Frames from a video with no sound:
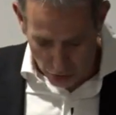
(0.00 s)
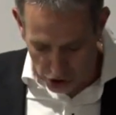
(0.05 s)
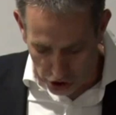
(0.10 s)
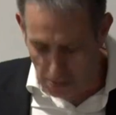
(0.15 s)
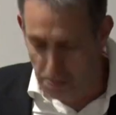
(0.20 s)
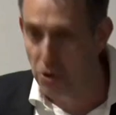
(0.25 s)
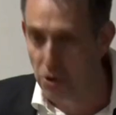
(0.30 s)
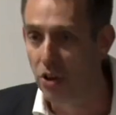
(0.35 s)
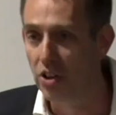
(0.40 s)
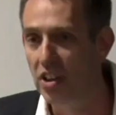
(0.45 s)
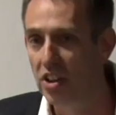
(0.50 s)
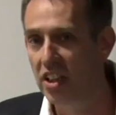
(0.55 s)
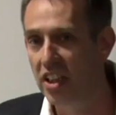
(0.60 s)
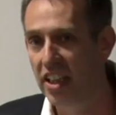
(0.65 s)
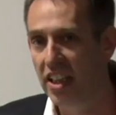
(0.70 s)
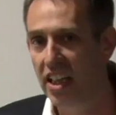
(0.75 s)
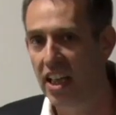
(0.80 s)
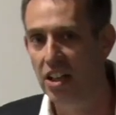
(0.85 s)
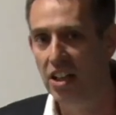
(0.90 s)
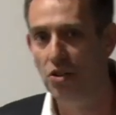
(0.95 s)

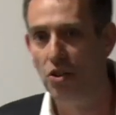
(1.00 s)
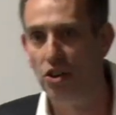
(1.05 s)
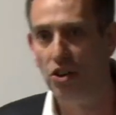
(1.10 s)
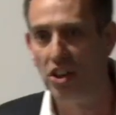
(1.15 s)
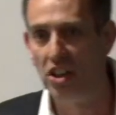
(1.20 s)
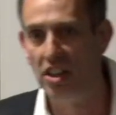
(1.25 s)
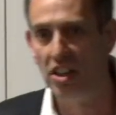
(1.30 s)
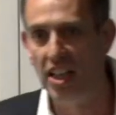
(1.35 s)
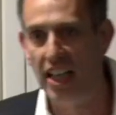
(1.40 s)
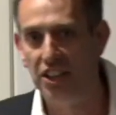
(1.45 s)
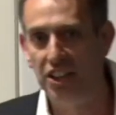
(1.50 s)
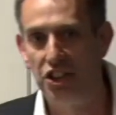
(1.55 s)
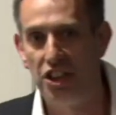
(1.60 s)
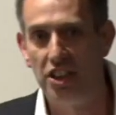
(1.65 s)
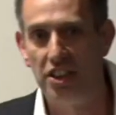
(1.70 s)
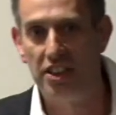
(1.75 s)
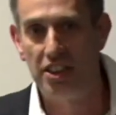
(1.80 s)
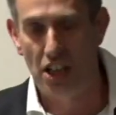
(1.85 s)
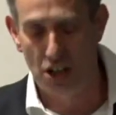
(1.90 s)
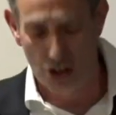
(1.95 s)
importantly, inaugural
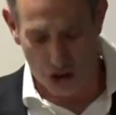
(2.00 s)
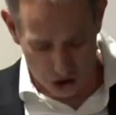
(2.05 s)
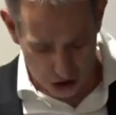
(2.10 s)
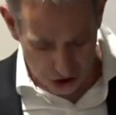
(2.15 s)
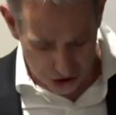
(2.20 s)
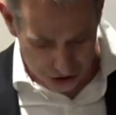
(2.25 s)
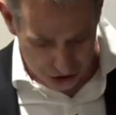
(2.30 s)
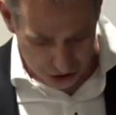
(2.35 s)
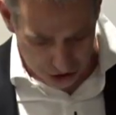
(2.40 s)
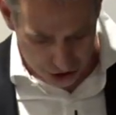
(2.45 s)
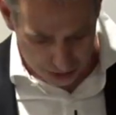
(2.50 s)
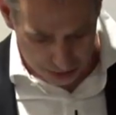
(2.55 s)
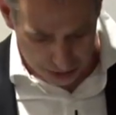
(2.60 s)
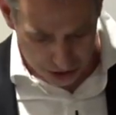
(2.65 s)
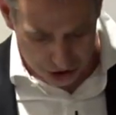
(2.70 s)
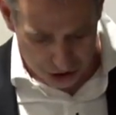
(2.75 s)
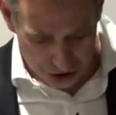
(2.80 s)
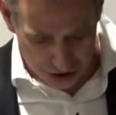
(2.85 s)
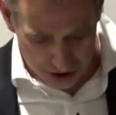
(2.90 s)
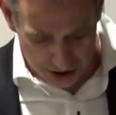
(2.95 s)
lectures are also an
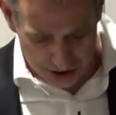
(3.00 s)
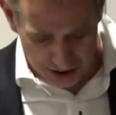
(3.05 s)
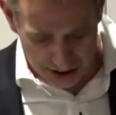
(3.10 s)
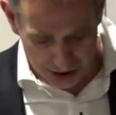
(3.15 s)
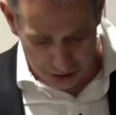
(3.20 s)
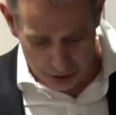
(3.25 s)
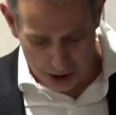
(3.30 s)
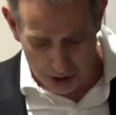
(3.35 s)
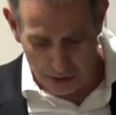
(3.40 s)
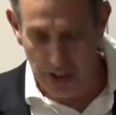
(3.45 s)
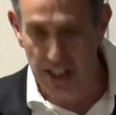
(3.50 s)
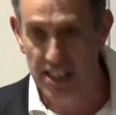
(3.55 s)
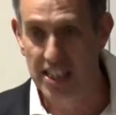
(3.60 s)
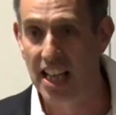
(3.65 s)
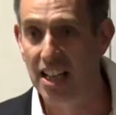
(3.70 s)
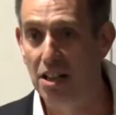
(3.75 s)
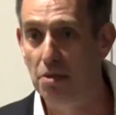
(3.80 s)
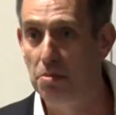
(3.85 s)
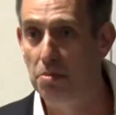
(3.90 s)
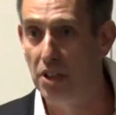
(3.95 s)
opportunity where we
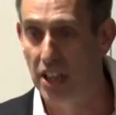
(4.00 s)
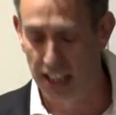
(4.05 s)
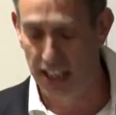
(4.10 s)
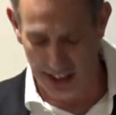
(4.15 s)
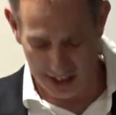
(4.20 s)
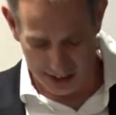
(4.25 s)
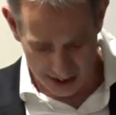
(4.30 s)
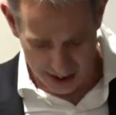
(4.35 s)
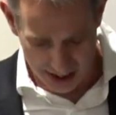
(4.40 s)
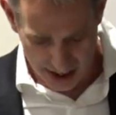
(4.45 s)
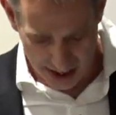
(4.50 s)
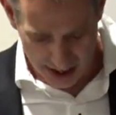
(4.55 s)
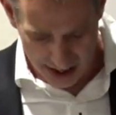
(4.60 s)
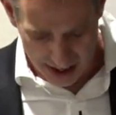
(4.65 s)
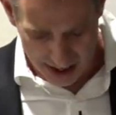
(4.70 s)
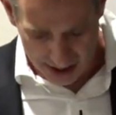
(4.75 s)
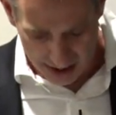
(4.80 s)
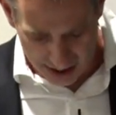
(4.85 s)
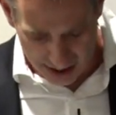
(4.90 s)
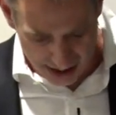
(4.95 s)
celebrate
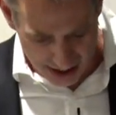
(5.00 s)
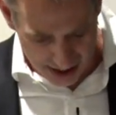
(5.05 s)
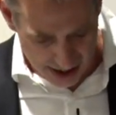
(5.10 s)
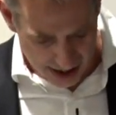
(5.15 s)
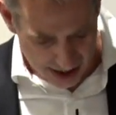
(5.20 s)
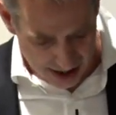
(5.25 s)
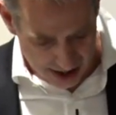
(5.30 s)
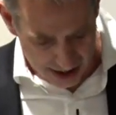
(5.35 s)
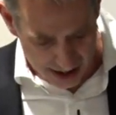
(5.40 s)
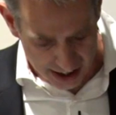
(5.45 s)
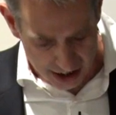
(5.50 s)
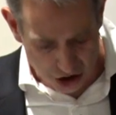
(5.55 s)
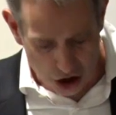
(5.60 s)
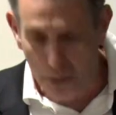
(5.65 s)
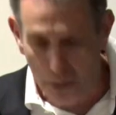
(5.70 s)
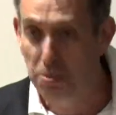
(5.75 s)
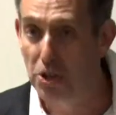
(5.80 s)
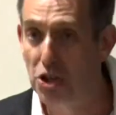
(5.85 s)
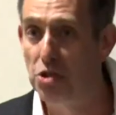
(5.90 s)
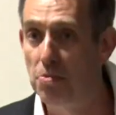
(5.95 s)
the, uh, the
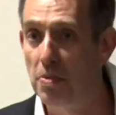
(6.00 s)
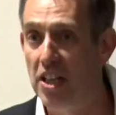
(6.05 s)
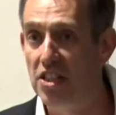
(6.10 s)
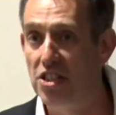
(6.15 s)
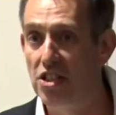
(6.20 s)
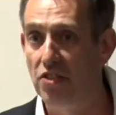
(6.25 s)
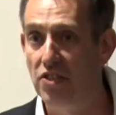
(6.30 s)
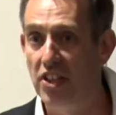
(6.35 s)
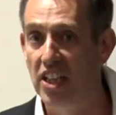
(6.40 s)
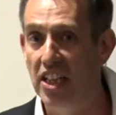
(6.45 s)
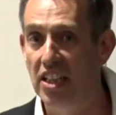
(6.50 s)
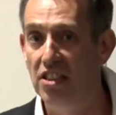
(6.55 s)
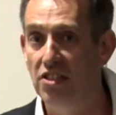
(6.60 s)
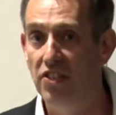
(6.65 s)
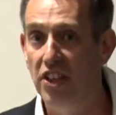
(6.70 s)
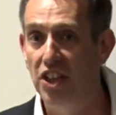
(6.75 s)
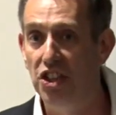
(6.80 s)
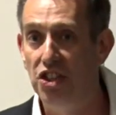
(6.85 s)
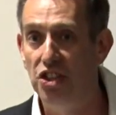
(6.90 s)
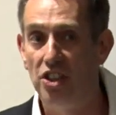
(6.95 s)
accomplishments of the
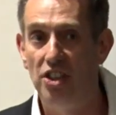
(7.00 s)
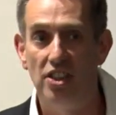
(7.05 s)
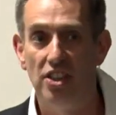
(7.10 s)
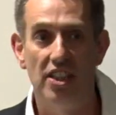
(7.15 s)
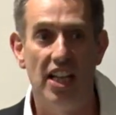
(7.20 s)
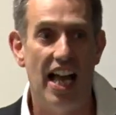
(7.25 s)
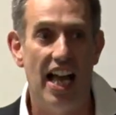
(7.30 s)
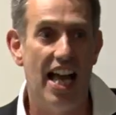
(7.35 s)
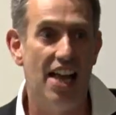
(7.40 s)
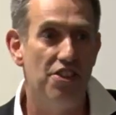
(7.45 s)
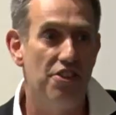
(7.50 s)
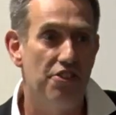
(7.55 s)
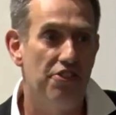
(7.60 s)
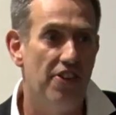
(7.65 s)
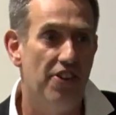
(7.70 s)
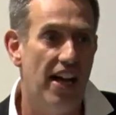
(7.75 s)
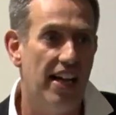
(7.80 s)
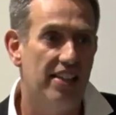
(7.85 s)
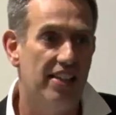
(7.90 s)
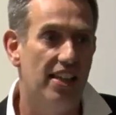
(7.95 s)
individual and the
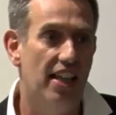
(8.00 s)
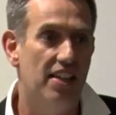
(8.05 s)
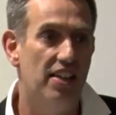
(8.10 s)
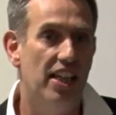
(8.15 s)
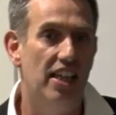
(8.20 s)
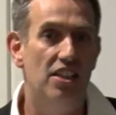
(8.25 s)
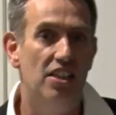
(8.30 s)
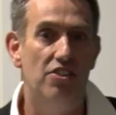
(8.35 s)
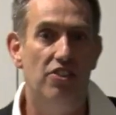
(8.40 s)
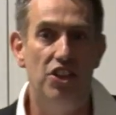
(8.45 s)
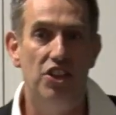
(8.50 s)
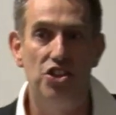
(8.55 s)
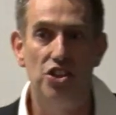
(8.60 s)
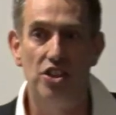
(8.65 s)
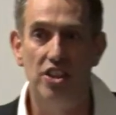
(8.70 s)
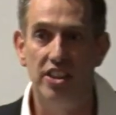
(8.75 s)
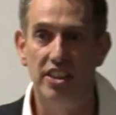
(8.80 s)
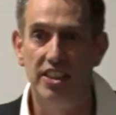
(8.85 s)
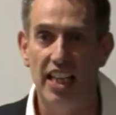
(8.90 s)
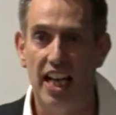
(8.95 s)
fact that the individual
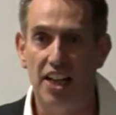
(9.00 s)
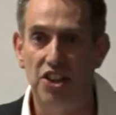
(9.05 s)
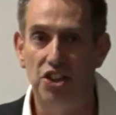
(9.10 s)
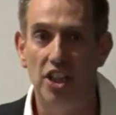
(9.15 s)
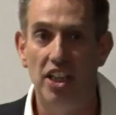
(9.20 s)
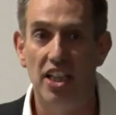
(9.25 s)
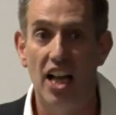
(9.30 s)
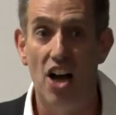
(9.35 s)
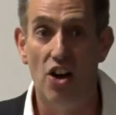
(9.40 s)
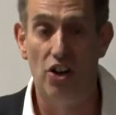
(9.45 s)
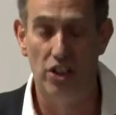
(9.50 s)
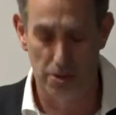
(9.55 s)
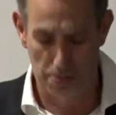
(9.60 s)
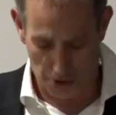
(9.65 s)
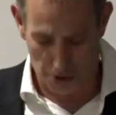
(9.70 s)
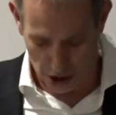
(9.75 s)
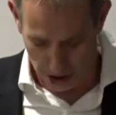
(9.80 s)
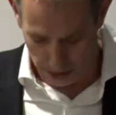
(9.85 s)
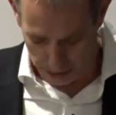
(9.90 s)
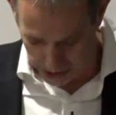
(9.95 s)
is actually in our
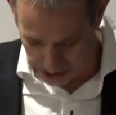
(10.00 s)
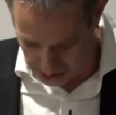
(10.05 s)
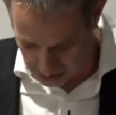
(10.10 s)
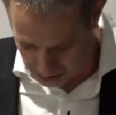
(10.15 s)
department.